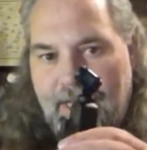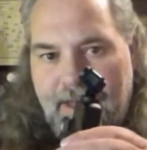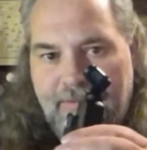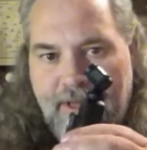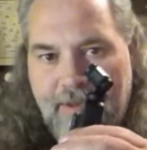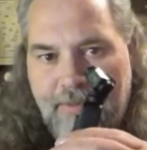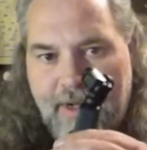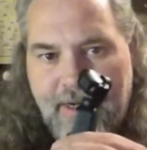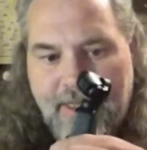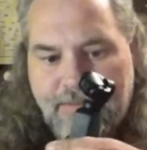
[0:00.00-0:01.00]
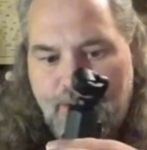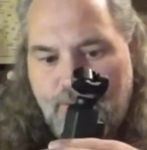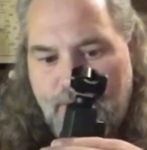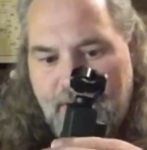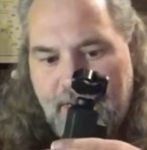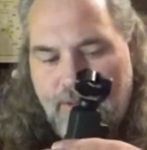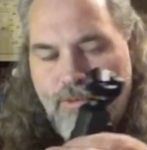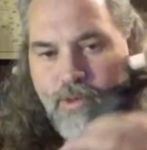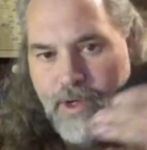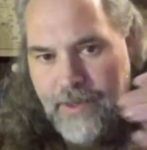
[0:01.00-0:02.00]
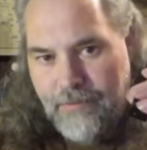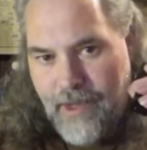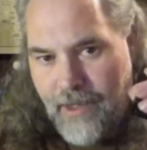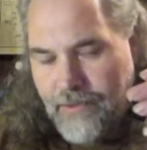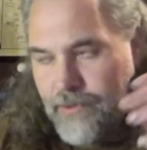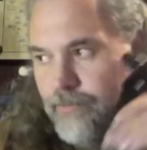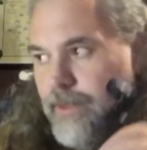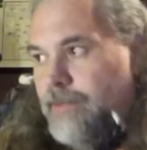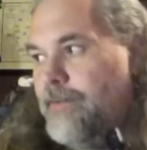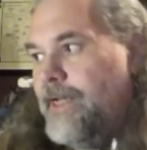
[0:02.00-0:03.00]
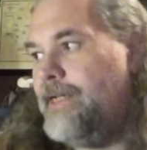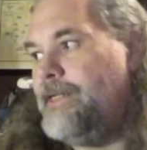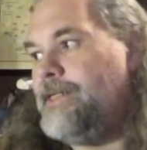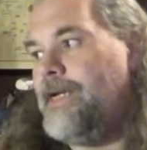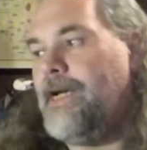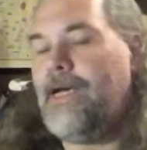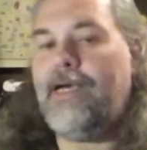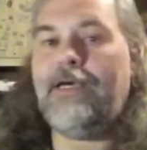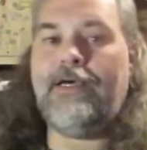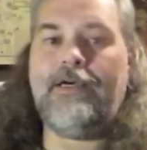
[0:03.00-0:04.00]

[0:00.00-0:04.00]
I've got my Osmo Pocket 1, also made by DJI,